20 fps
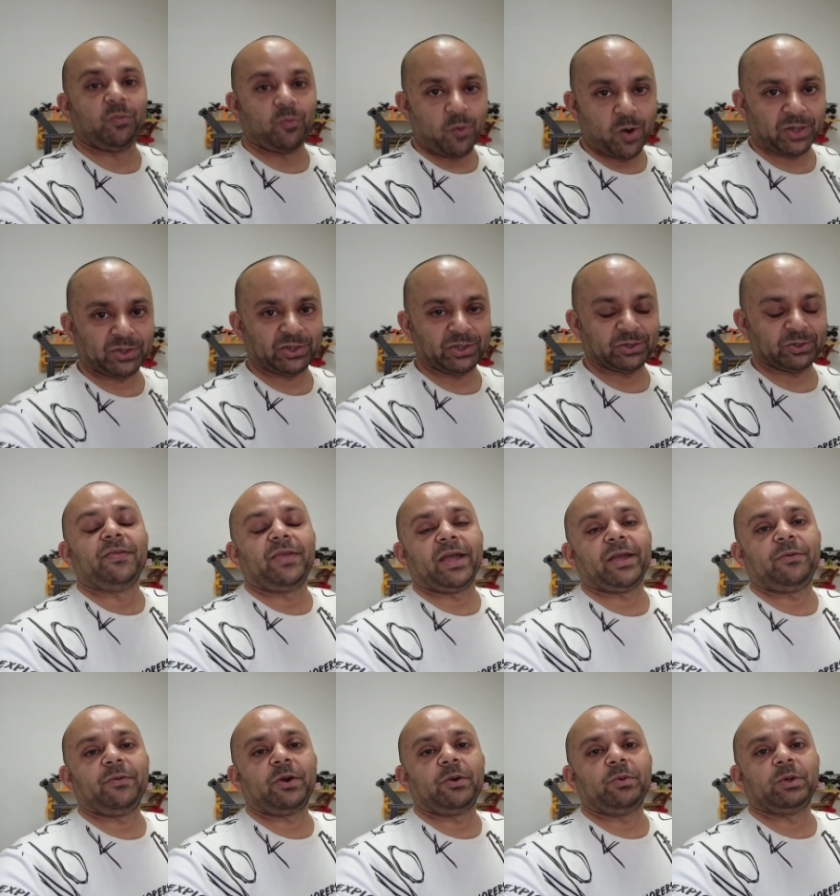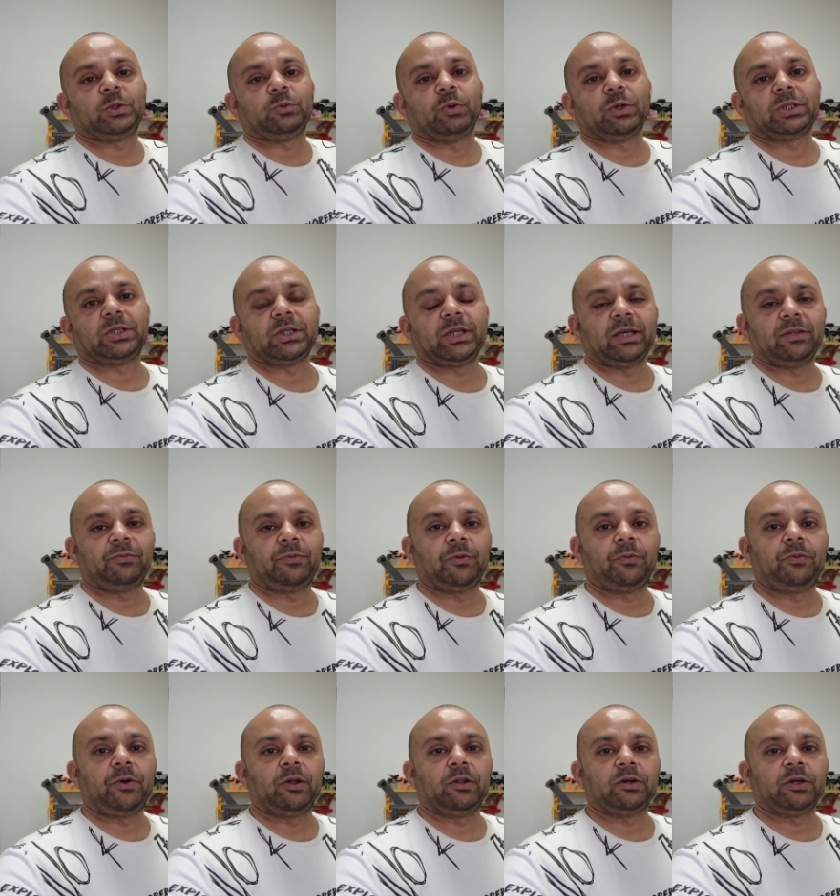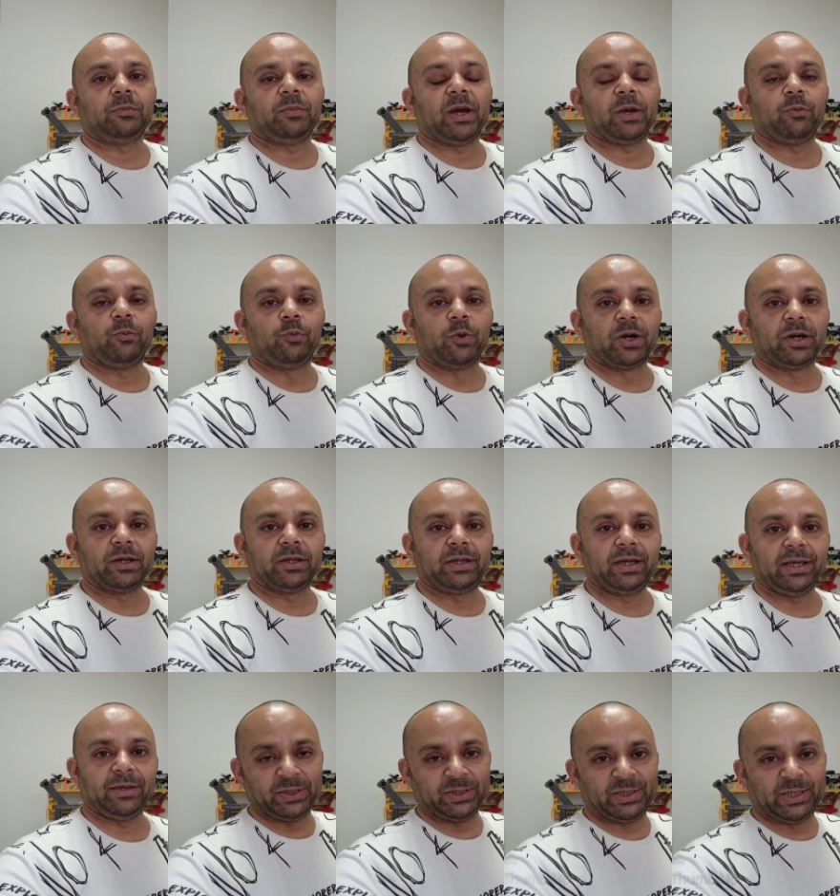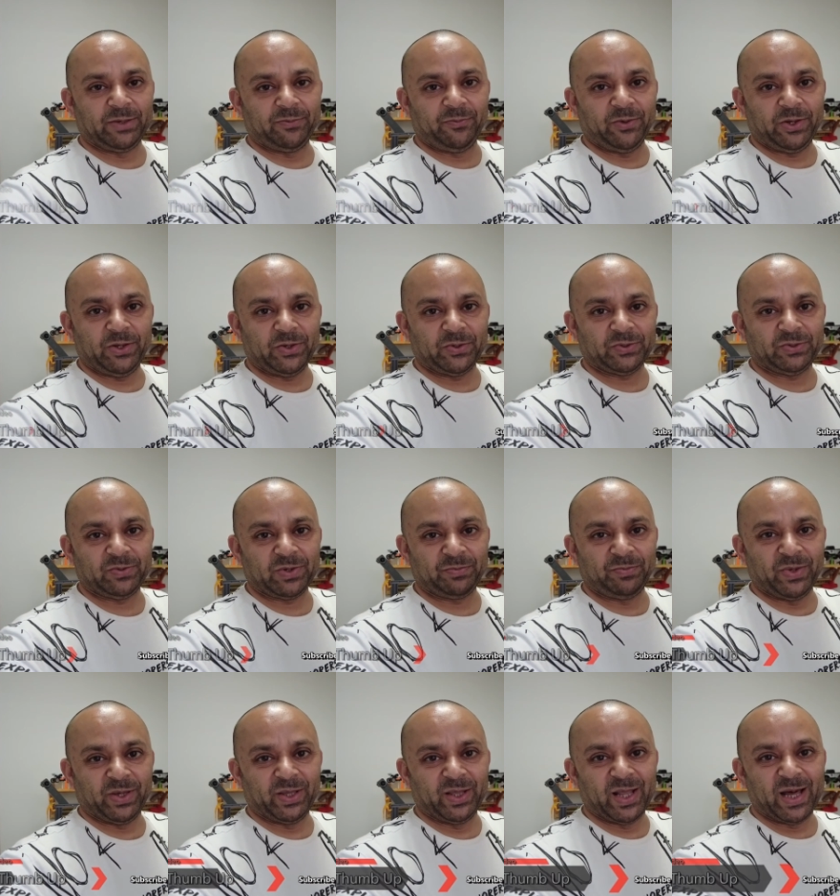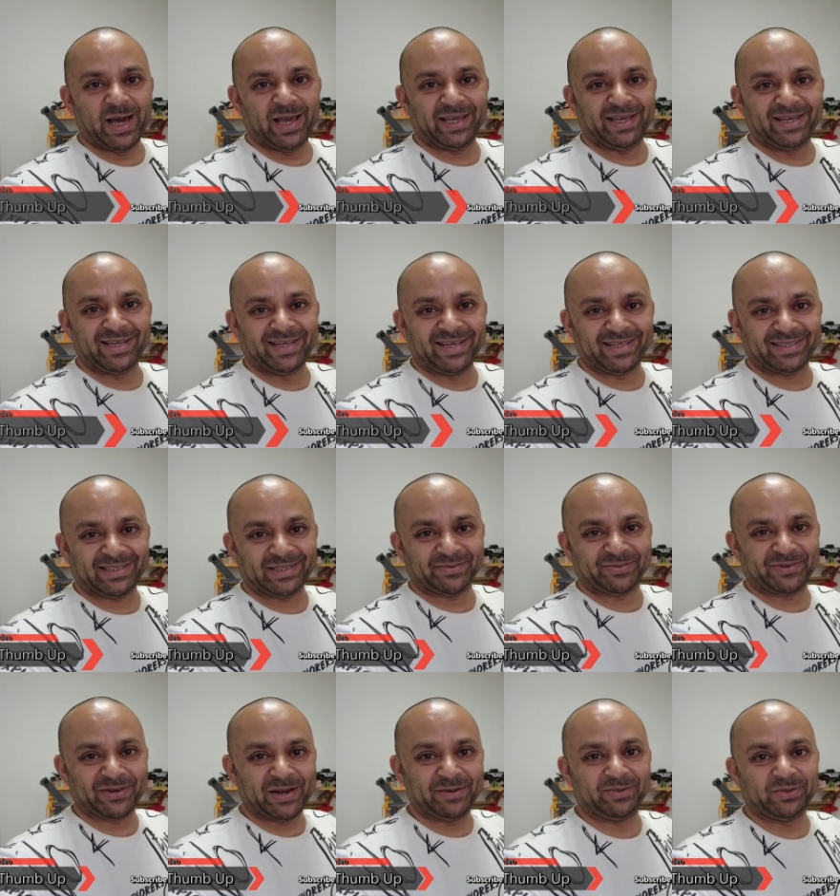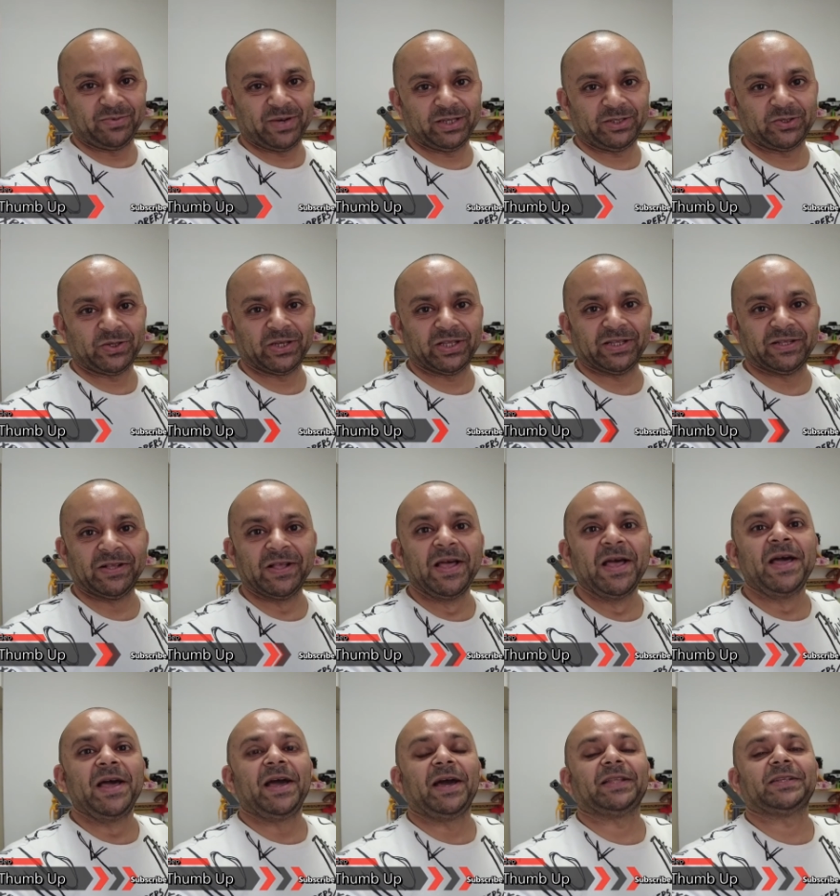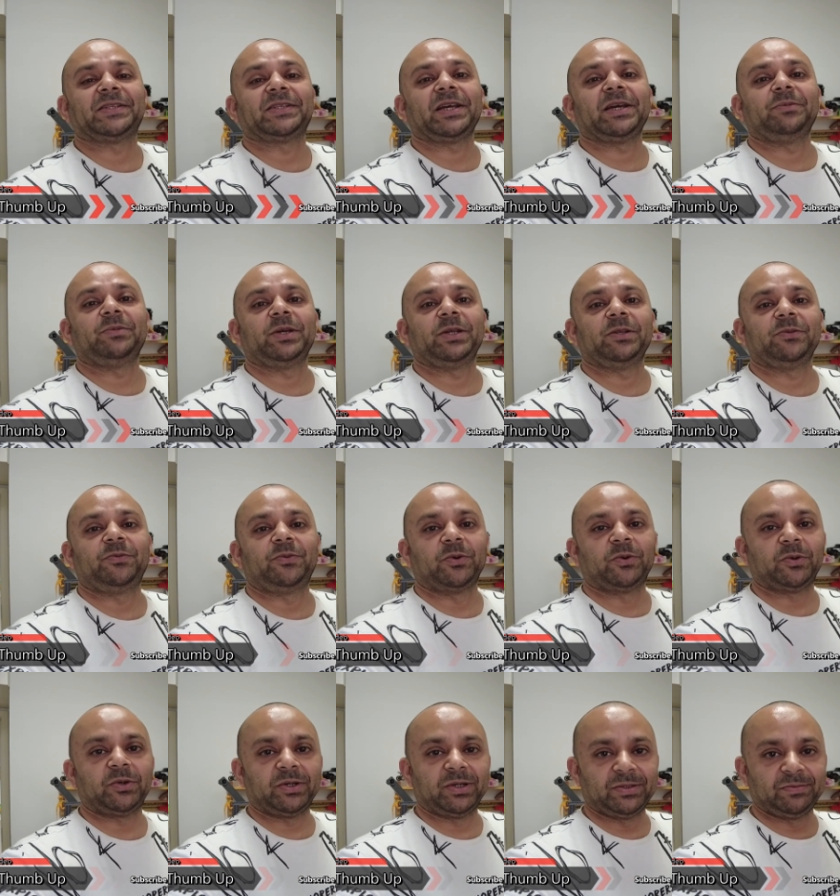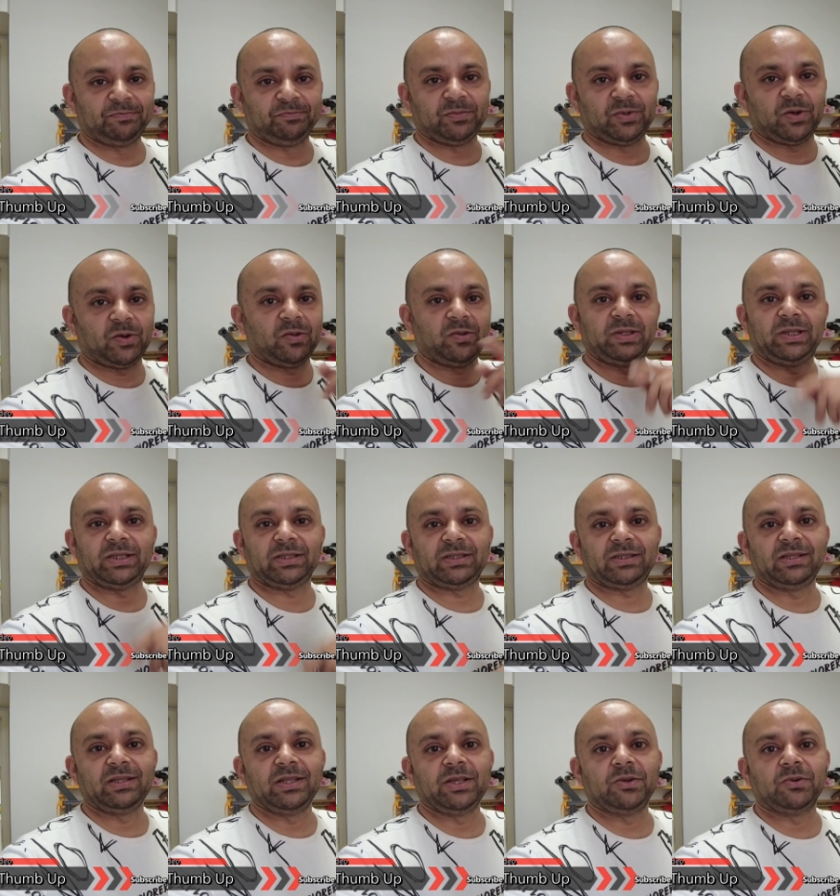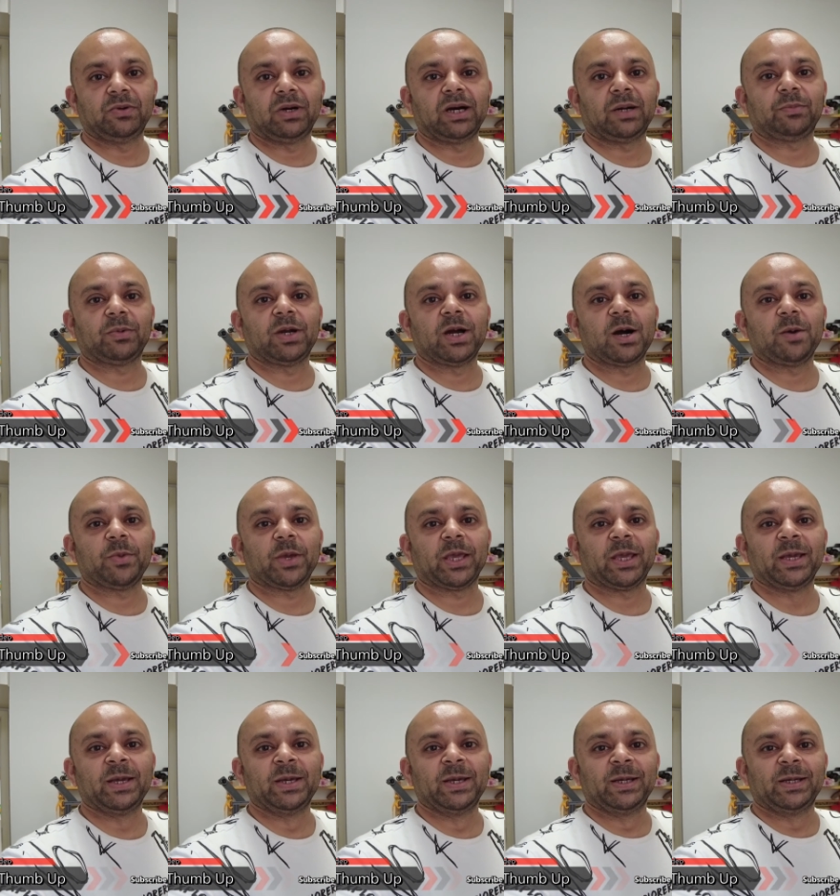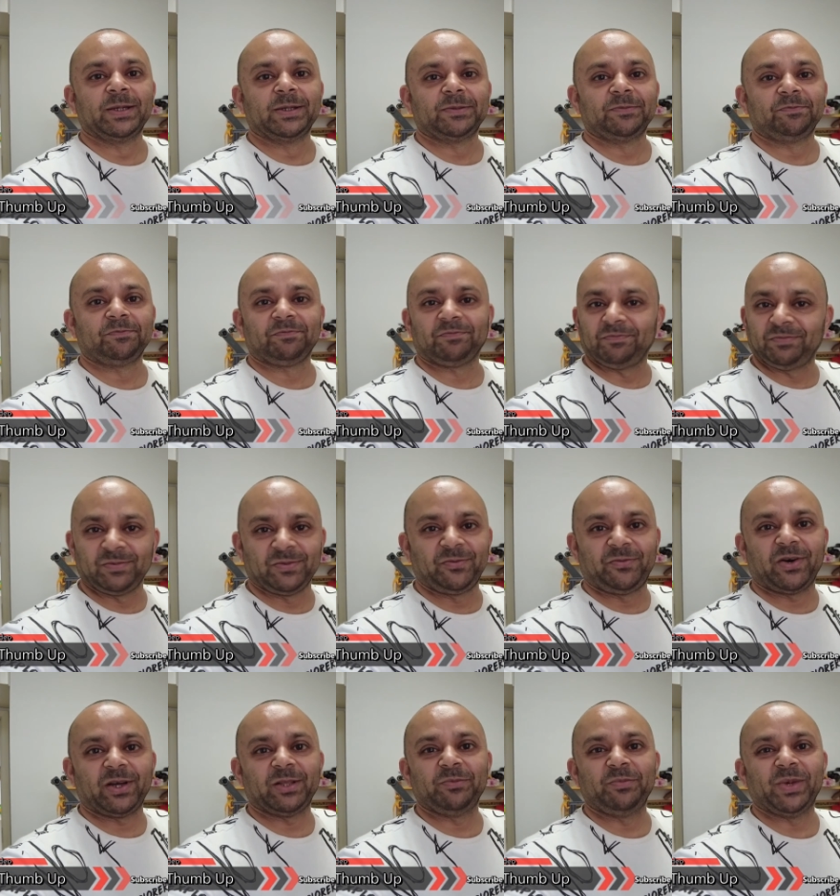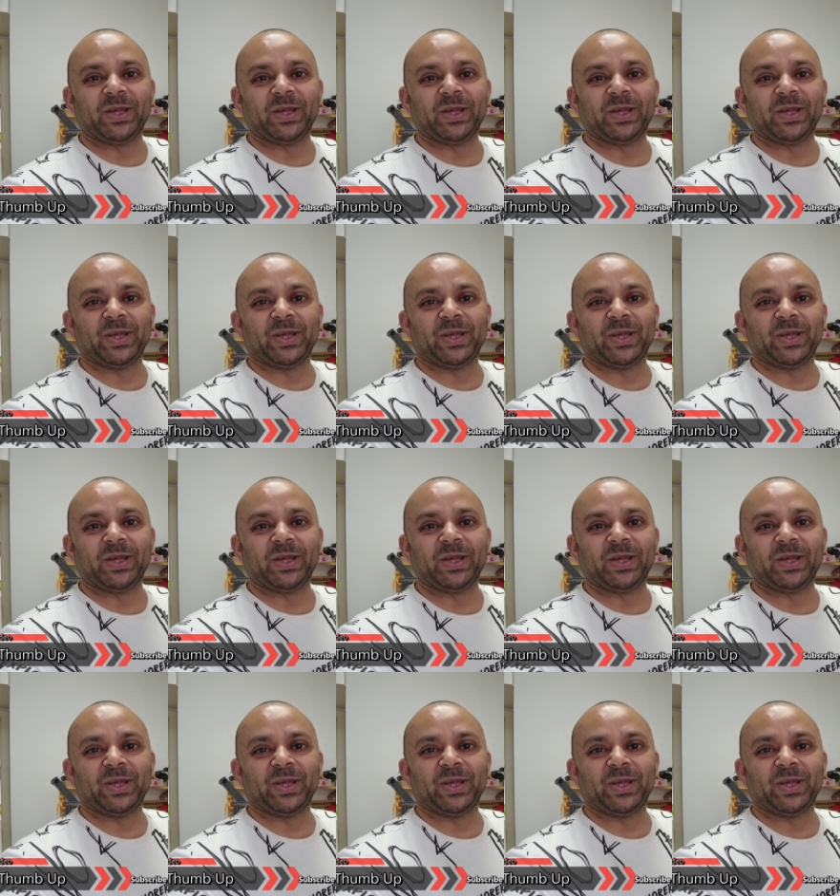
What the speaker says: watching. Thank you very much once again for following my work. Please give videos a big like and subscribe to my channel, and save the date for all these new upcoming fun